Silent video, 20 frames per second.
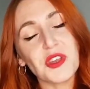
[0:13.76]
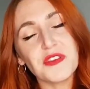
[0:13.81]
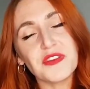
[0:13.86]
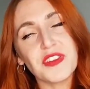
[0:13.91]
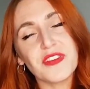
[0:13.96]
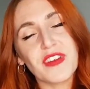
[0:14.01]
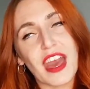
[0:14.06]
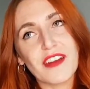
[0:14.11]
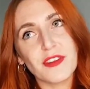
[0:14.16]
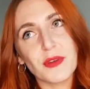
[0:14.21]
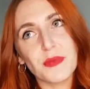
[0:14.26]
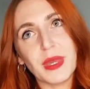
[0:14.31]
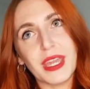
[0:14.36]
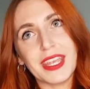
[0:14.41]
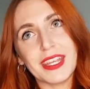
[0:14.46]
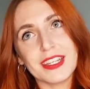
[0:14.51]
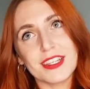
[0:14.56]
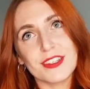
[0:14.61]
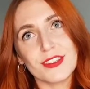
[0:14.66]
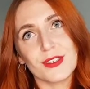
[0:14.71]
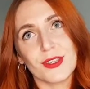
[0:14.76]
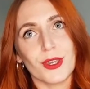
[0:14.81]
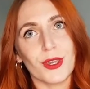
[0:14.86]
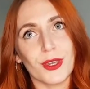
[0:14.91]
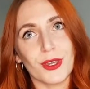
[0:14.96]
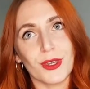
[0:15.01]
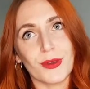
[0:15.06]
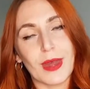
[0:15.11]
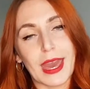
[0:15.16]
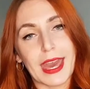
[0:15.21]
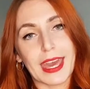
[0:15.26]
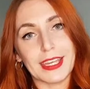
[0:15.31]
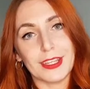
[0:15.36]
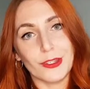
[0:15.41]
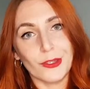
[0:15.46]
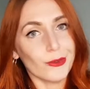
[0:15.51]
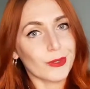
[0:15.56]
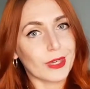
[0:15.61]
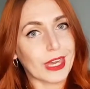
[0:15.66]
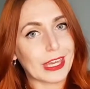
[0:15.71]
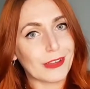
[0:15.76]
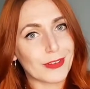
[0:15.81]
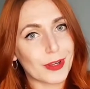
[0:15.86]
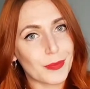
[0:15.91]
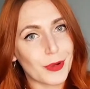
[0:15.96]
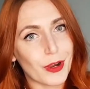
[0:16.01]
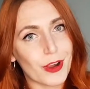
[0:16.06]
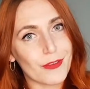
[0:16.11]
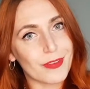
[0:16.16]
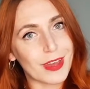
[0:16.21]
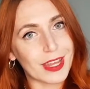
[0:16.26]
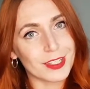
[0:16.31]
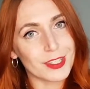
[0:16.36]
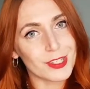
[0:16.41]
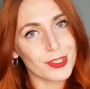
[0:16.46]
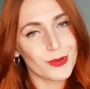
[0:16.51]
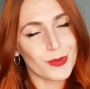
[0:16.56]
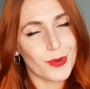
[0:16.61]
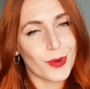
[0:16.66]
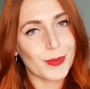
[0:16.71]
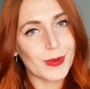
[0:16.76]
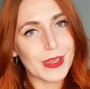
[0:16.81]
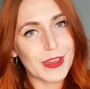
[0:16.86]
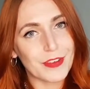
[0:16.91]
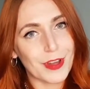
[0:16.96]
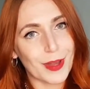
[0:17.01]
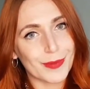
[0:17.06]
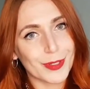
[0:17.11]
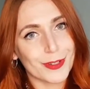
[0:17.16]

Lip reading: if you've ever been to a UK Red Bar event, you'll probably have come